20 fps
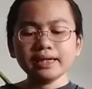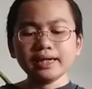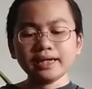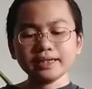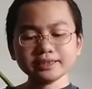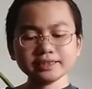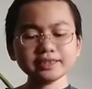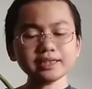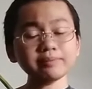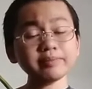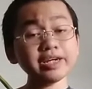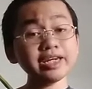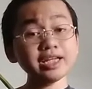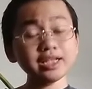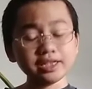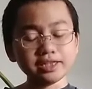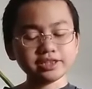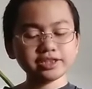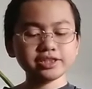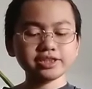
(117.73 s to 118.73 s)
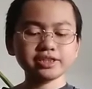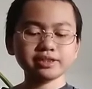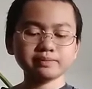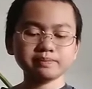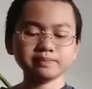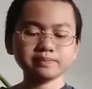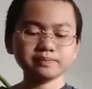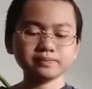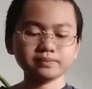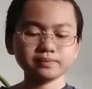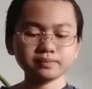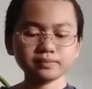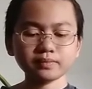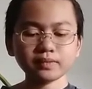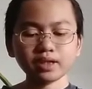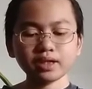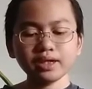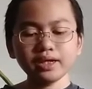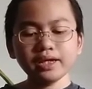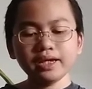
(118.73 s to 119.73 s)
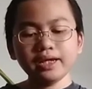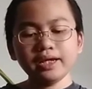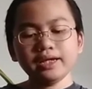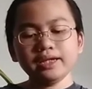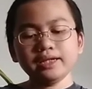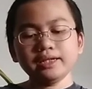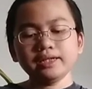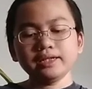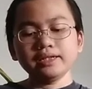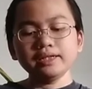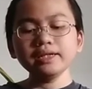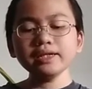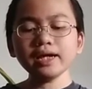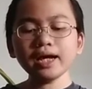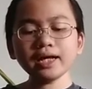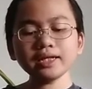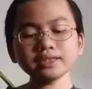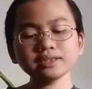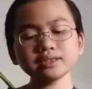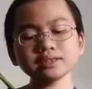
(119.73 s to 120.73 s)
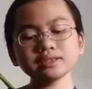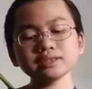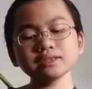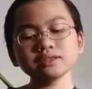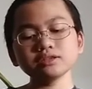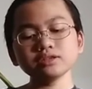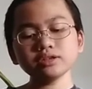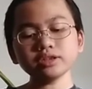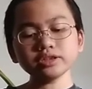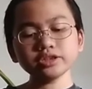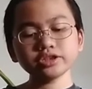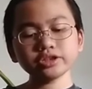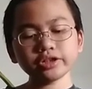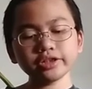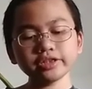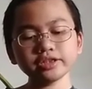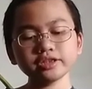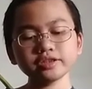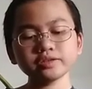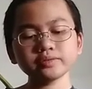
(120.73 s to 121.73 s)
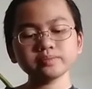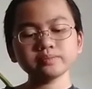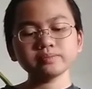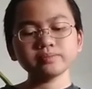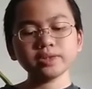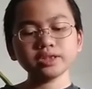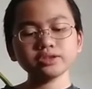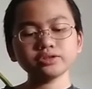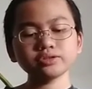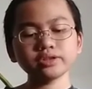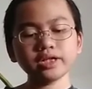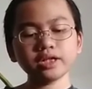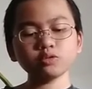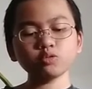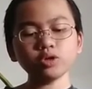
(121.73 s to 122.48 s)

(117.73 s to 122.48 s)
Except English. He has no choice but to get